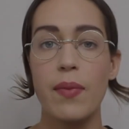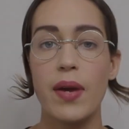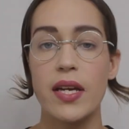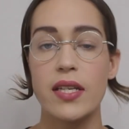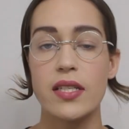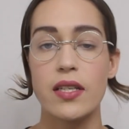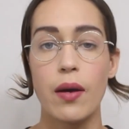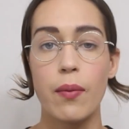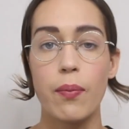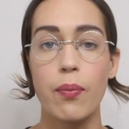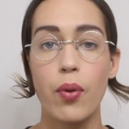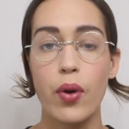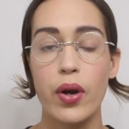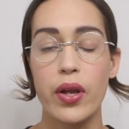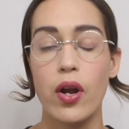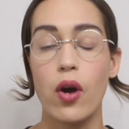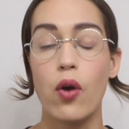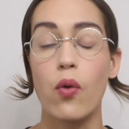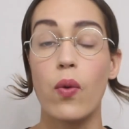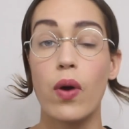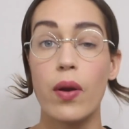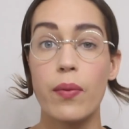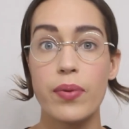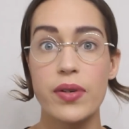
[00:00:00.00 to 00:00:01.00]
makes up
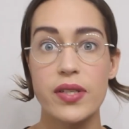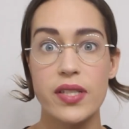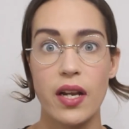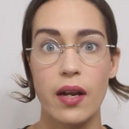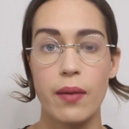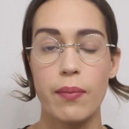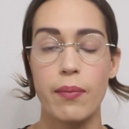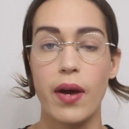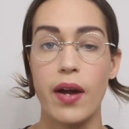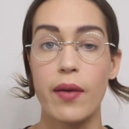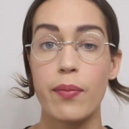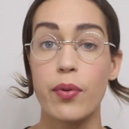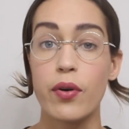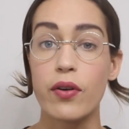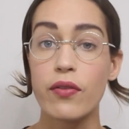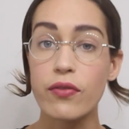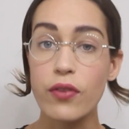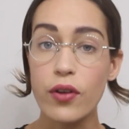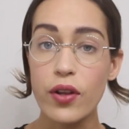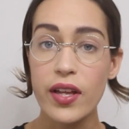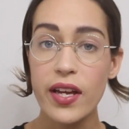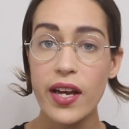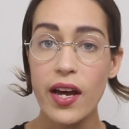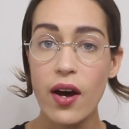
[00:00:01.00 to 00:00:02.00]
0.01% of my
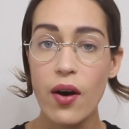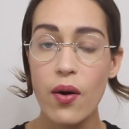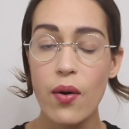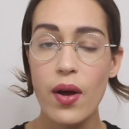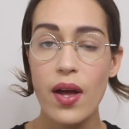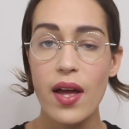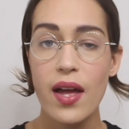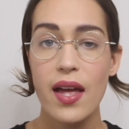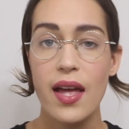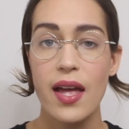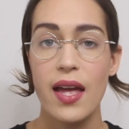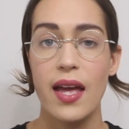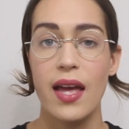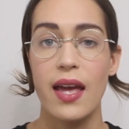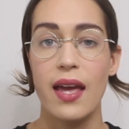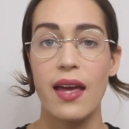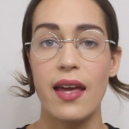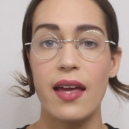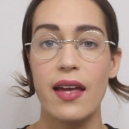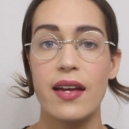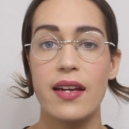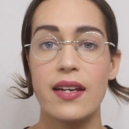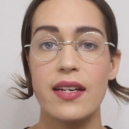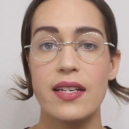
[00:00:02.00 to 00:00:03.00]
portfolio
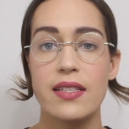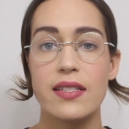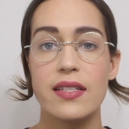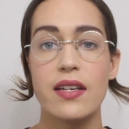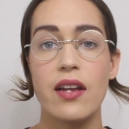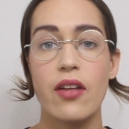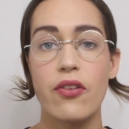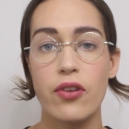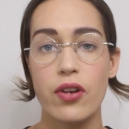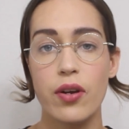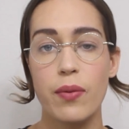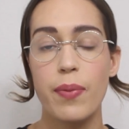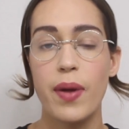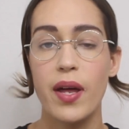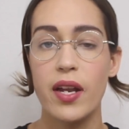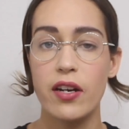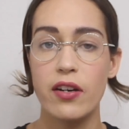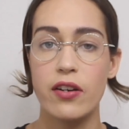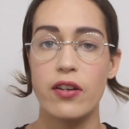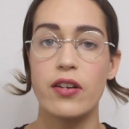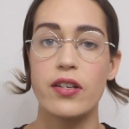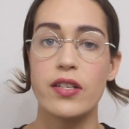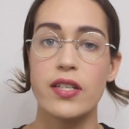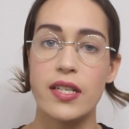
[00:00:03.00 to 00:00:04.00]
and it's another
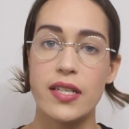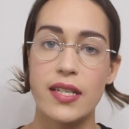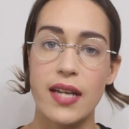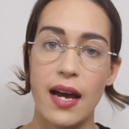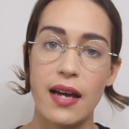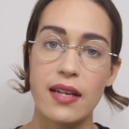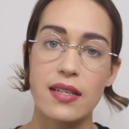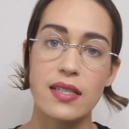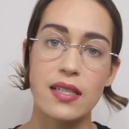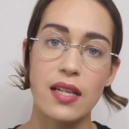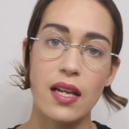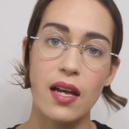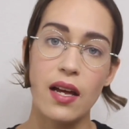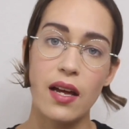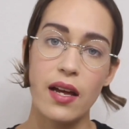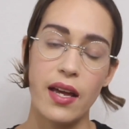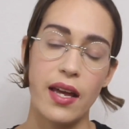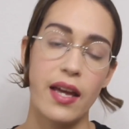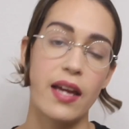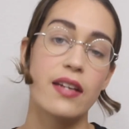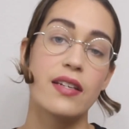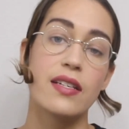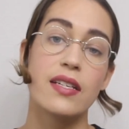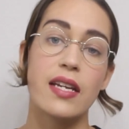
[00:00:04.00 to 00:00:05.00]
competitor to Tesla
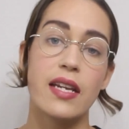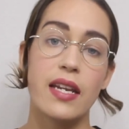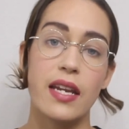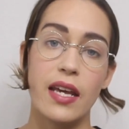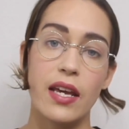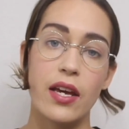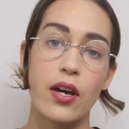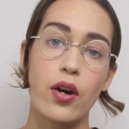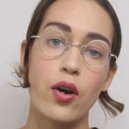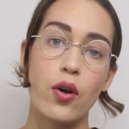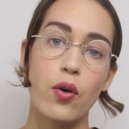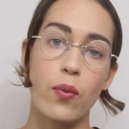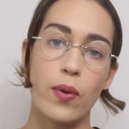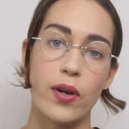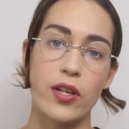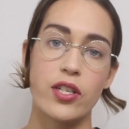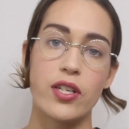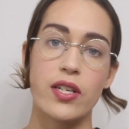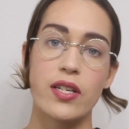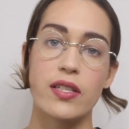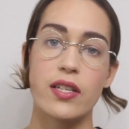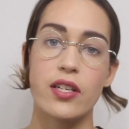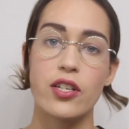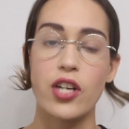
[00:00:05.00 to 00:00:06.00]
and to NIO, which
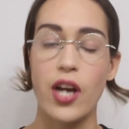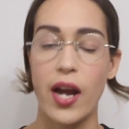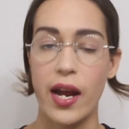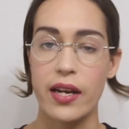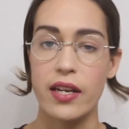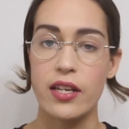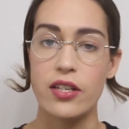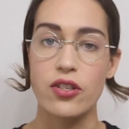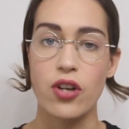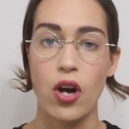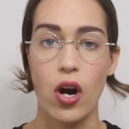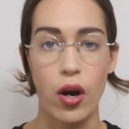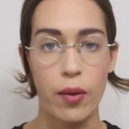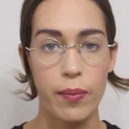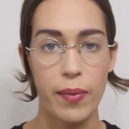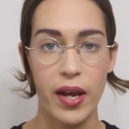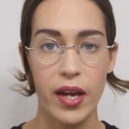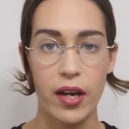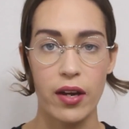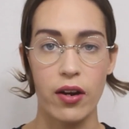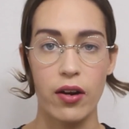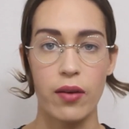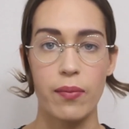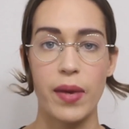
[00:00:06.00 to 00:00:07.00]
is a Chinese car
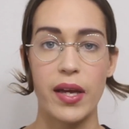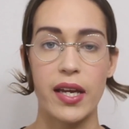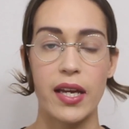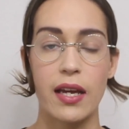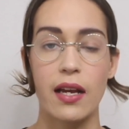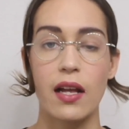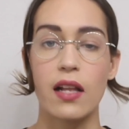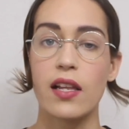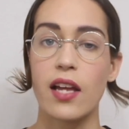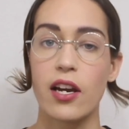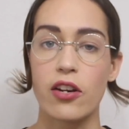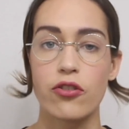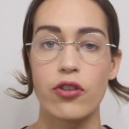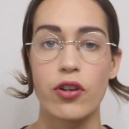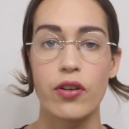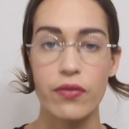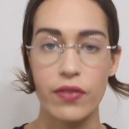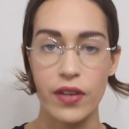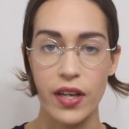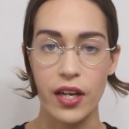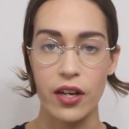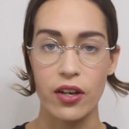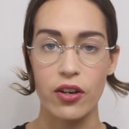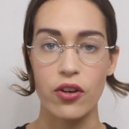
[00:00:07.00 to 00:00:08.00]
maker making electric
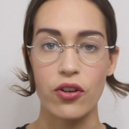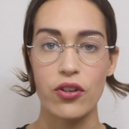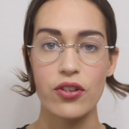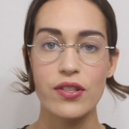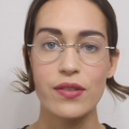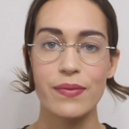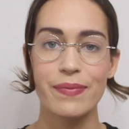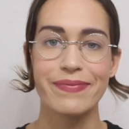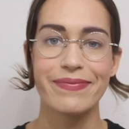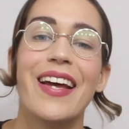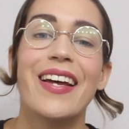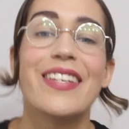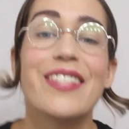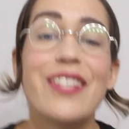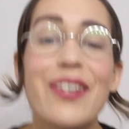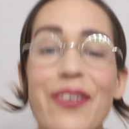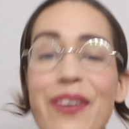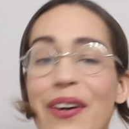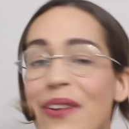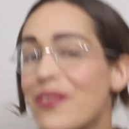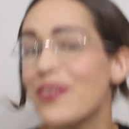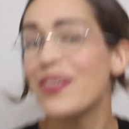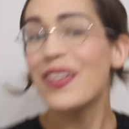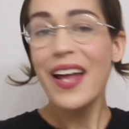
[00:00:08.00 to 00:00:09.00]
vehicles. So
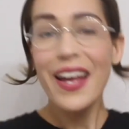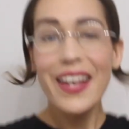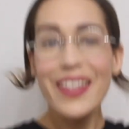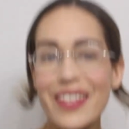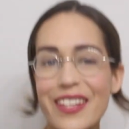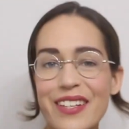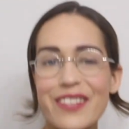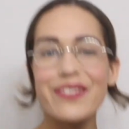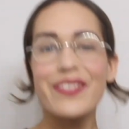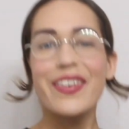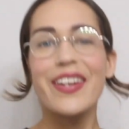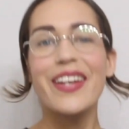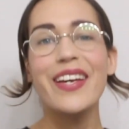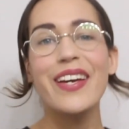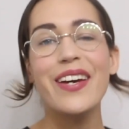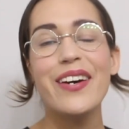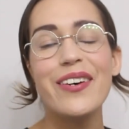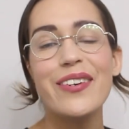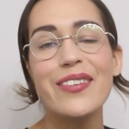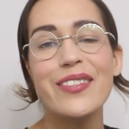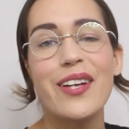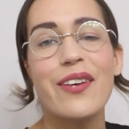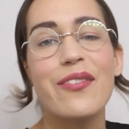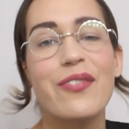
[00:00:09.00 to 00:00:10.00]
if you like this
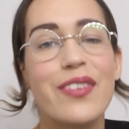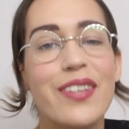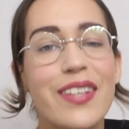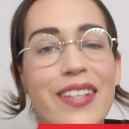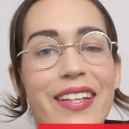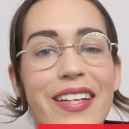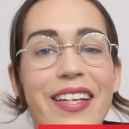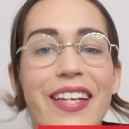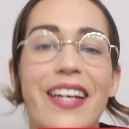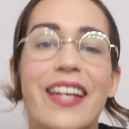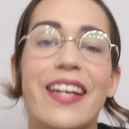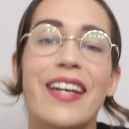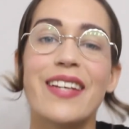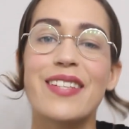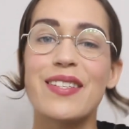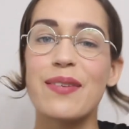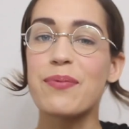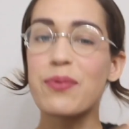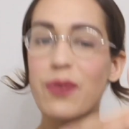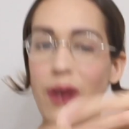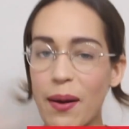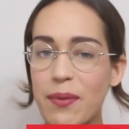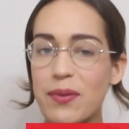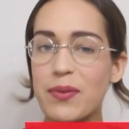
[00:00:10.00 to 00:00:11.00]
video, definitely
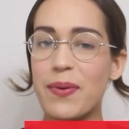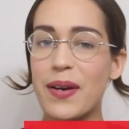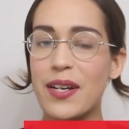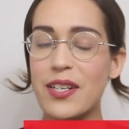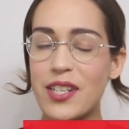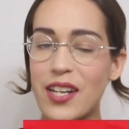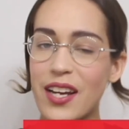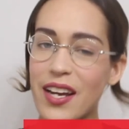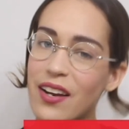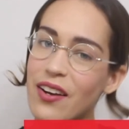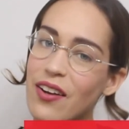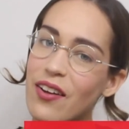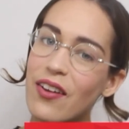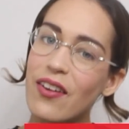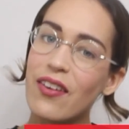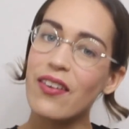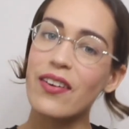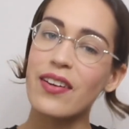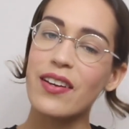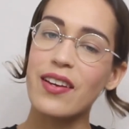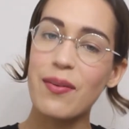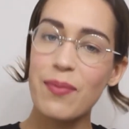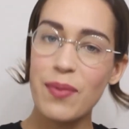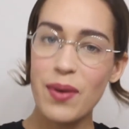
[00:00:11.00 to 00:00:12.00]
subscribe to my
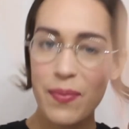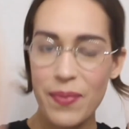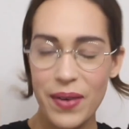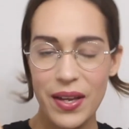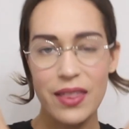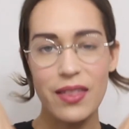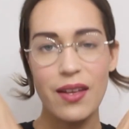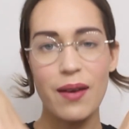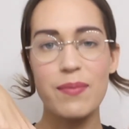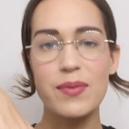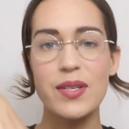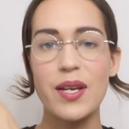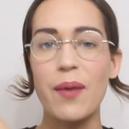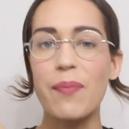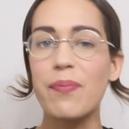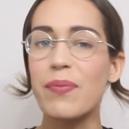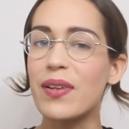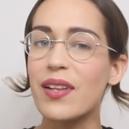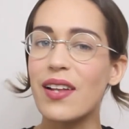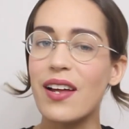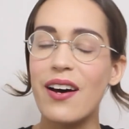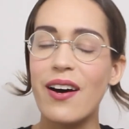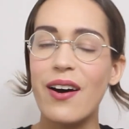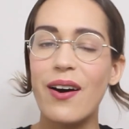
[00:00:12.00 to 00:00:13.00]
channel, give me a big thumbs up
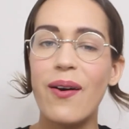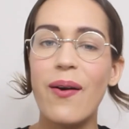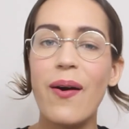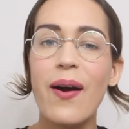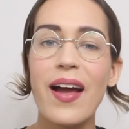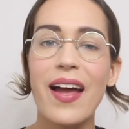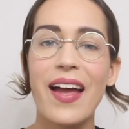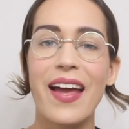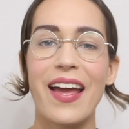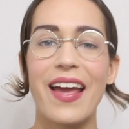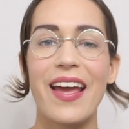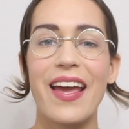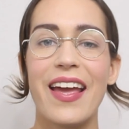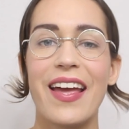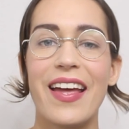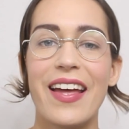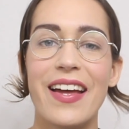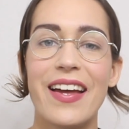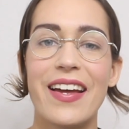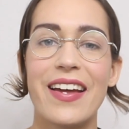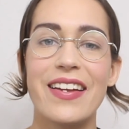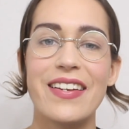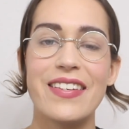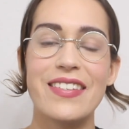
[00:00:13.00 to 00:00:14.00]
below,
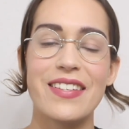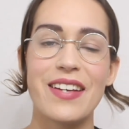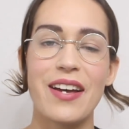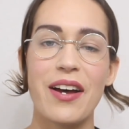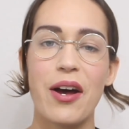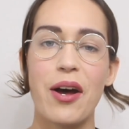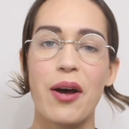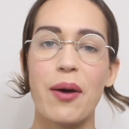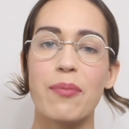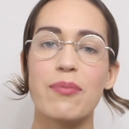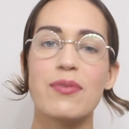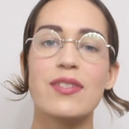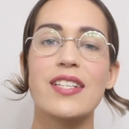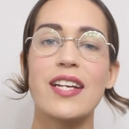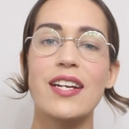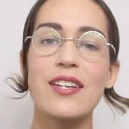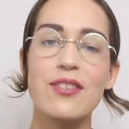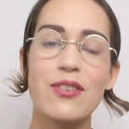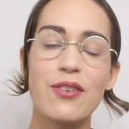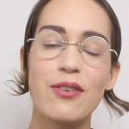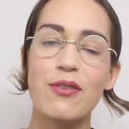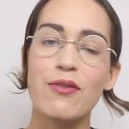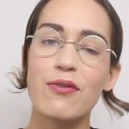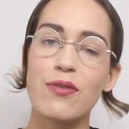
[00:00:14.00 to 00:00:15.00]
and um, stay
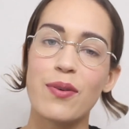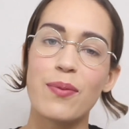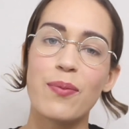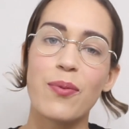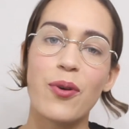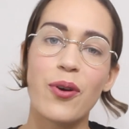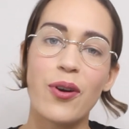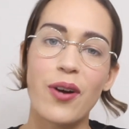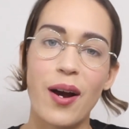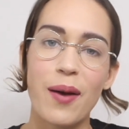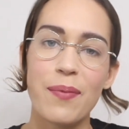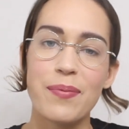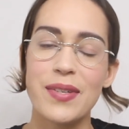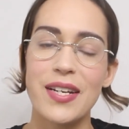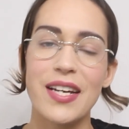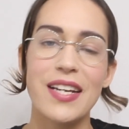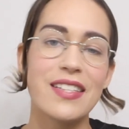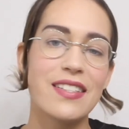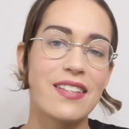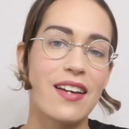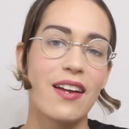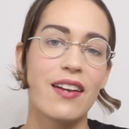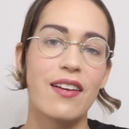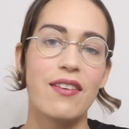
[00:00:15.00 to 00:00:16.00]
tuned for more
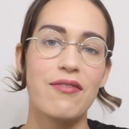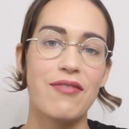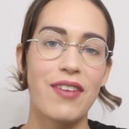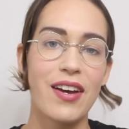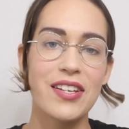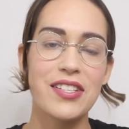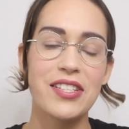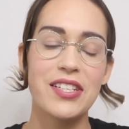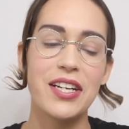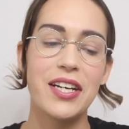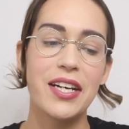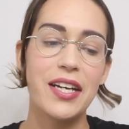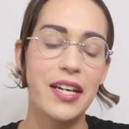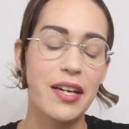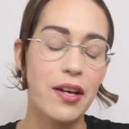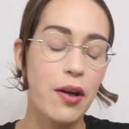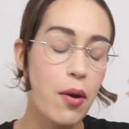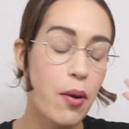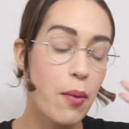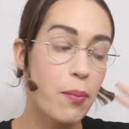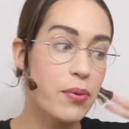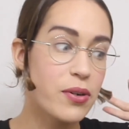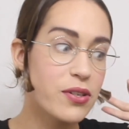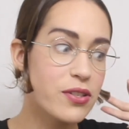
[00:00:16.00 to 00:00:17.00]
updates on investing,
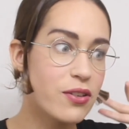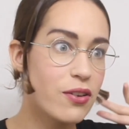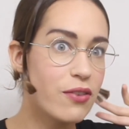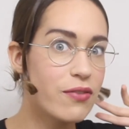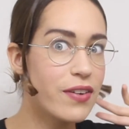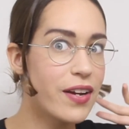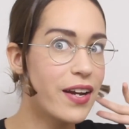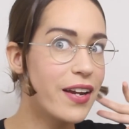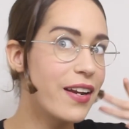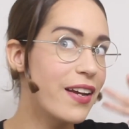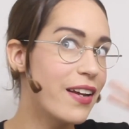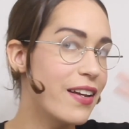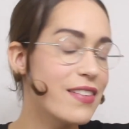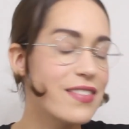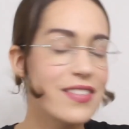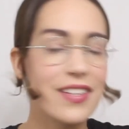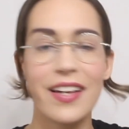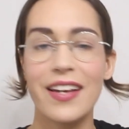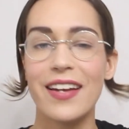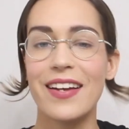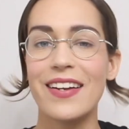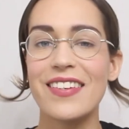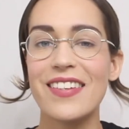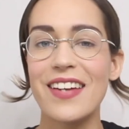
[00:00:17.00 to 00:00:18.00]
personal finance,
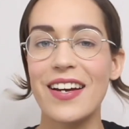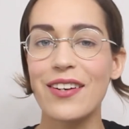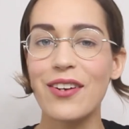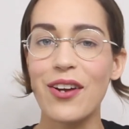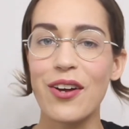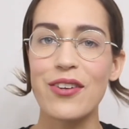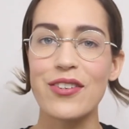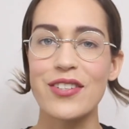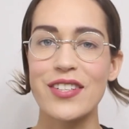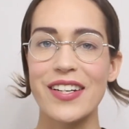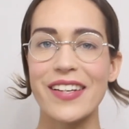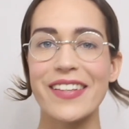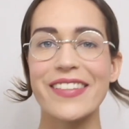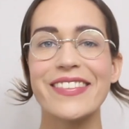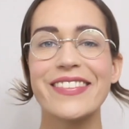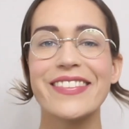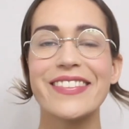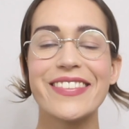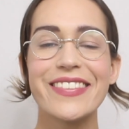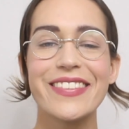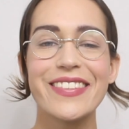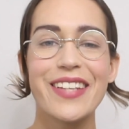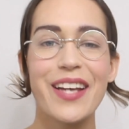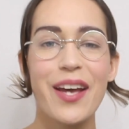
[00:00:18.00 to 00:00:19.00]
and technology.
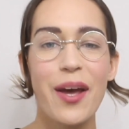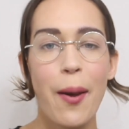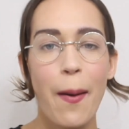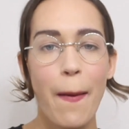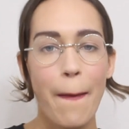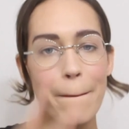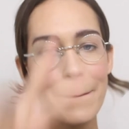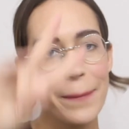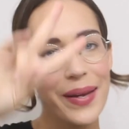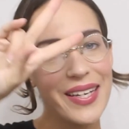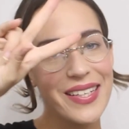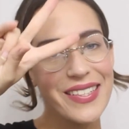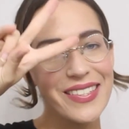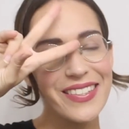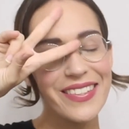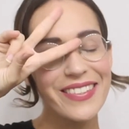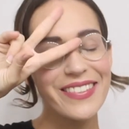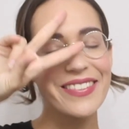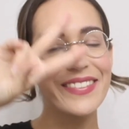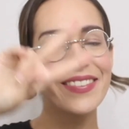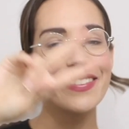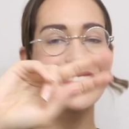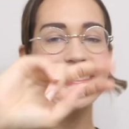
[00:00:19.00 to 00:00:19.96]
Peace!